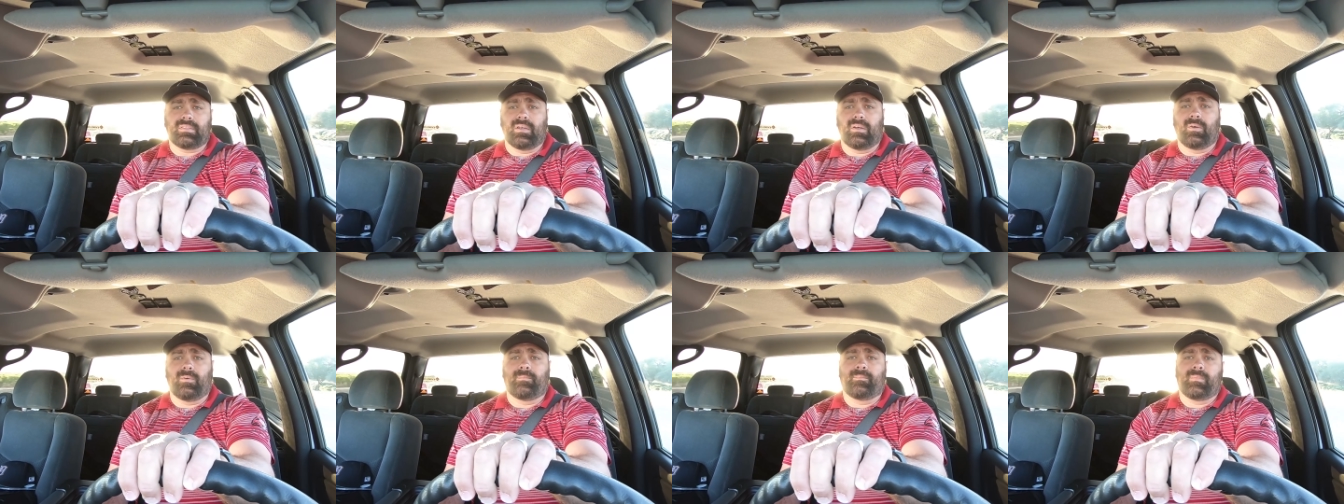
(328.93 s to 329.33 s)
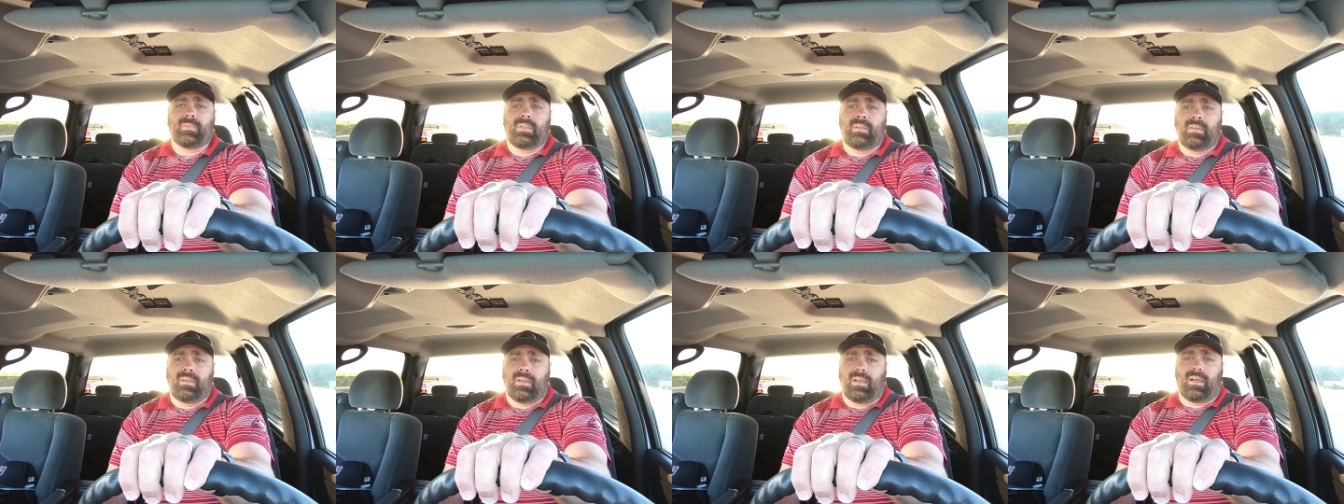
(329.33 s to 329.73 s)
So
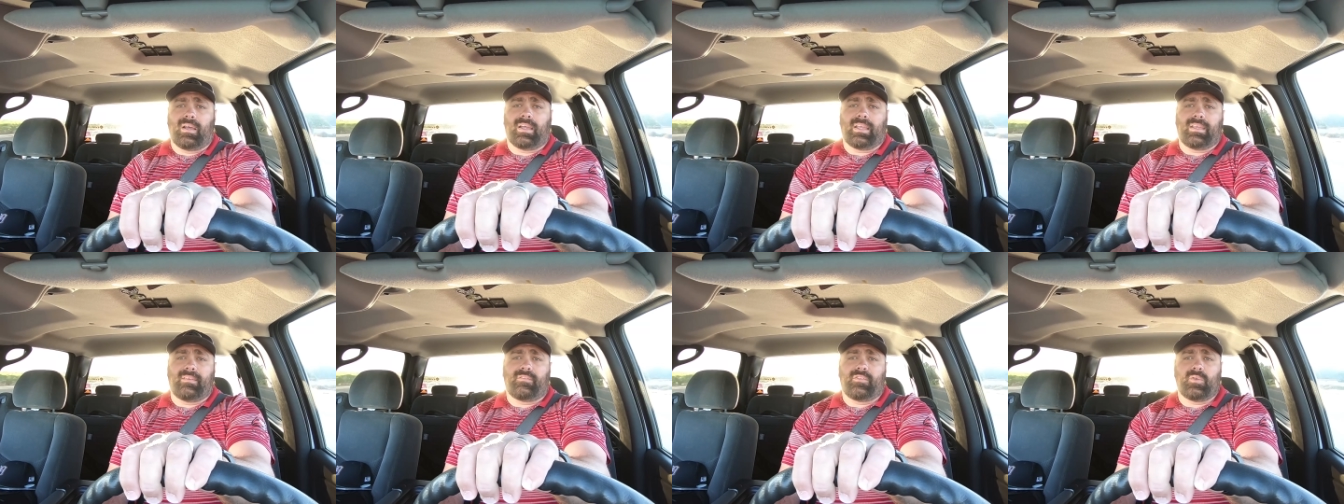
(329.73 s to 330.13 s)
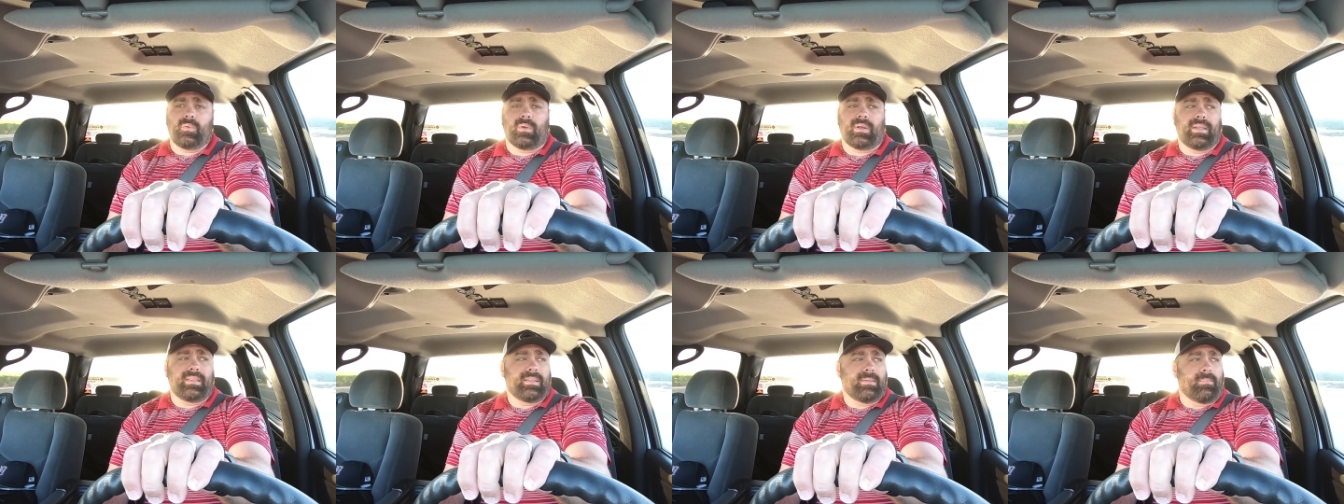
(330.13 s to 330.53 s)
if you
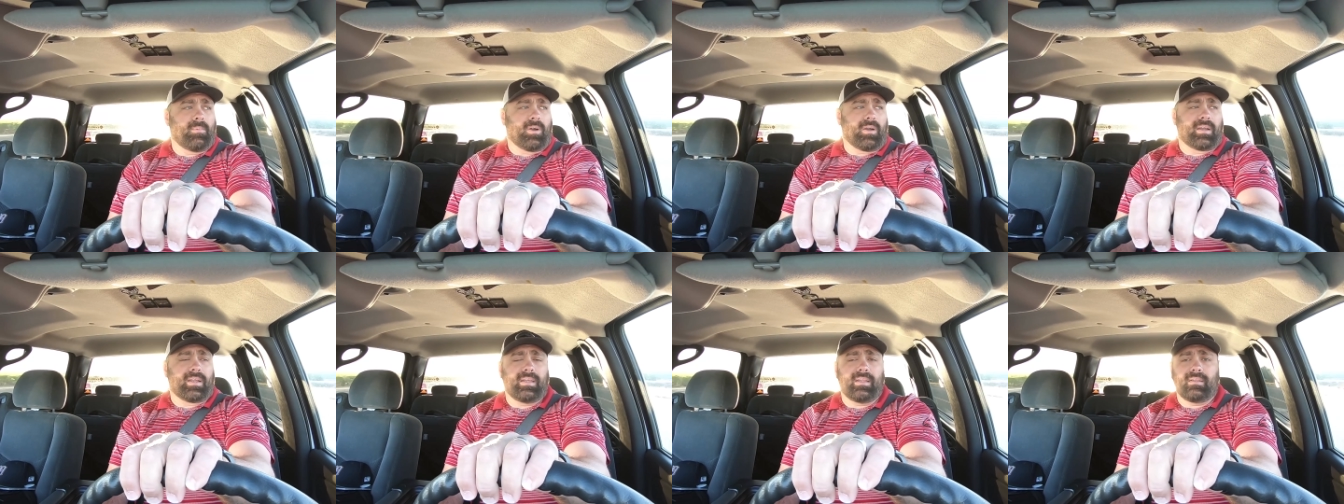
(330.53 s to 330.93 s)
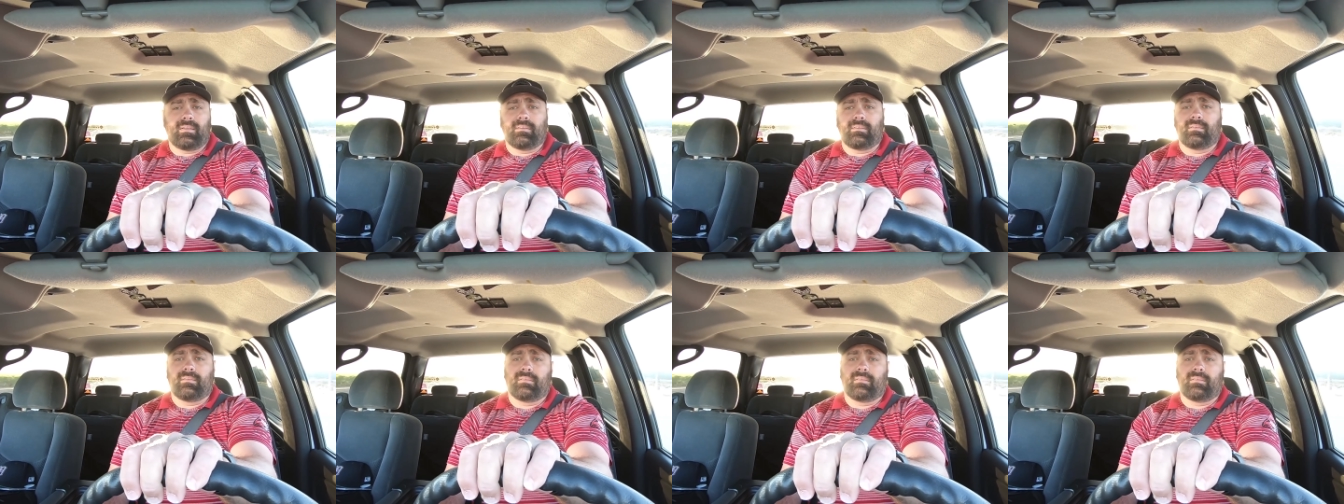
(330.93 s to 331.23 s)
are in the market